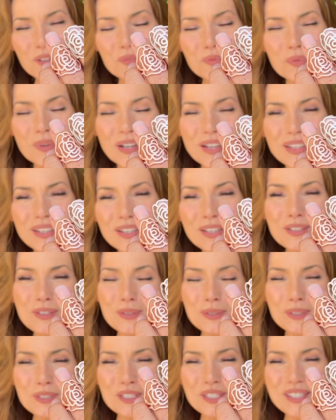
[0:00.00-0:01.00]
What a
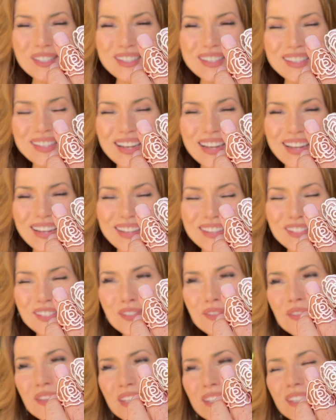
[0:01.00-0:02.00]
gorgeous design.
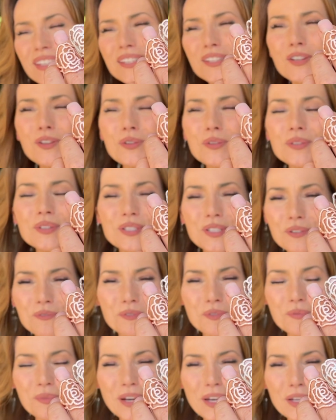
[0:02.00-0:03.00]
So this is a whole
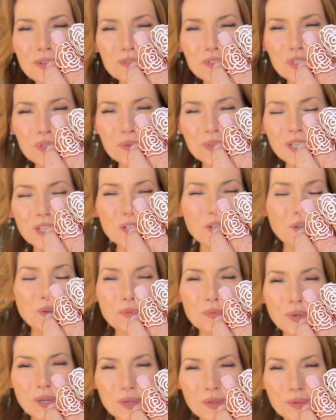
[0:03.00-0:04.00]
different way of doing a
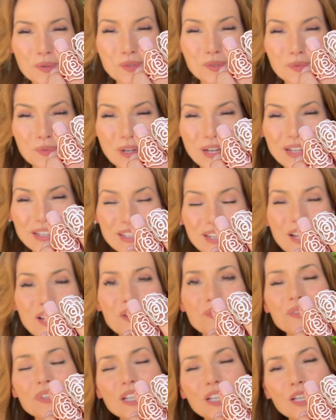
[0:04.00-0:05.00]
rose, right?
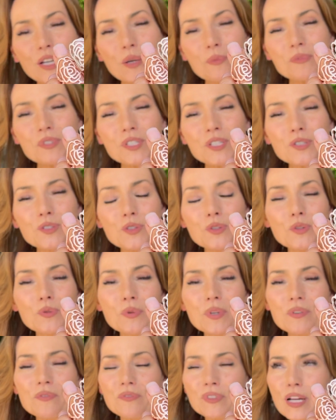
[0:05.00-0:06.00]
When it comes to
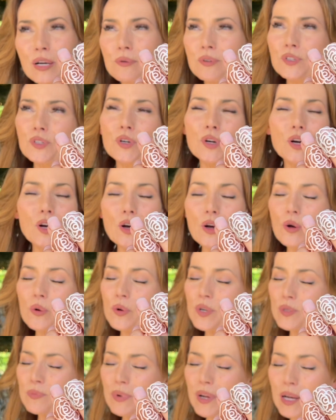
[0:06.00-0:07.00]
jewelry, flowers are
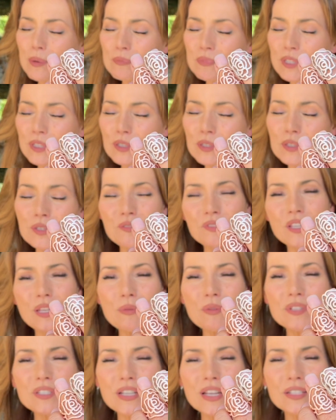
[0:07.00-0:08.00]
always popular. You've seen
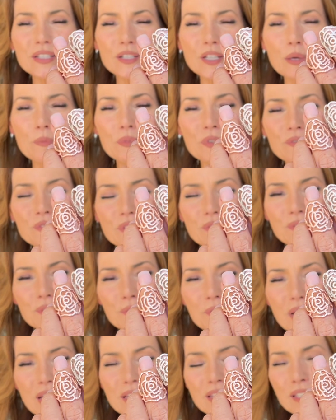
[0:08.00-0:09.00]
them done a number of different
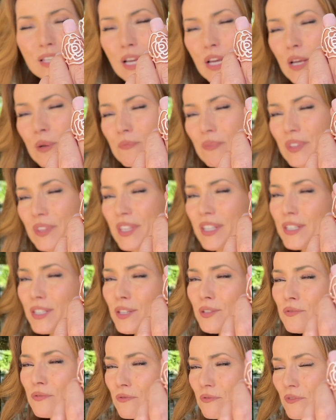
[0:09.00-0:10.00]
ways, but this
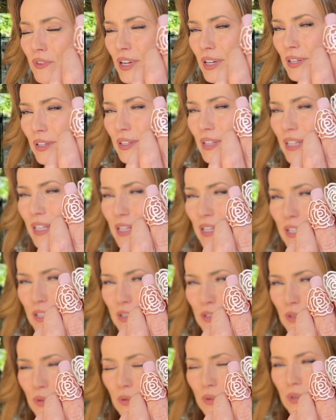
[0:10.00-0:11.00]
is very
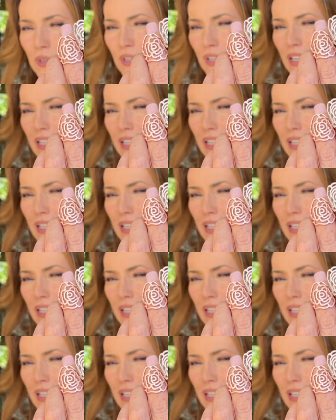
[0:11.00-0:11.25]
couture.